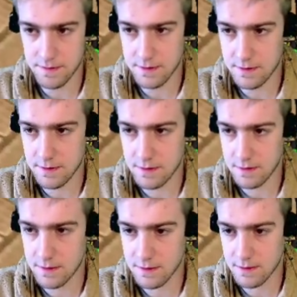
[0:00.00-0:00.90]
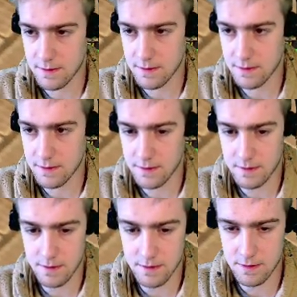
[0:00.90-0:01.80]

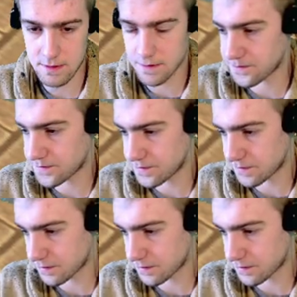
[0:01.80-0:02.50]
(silence)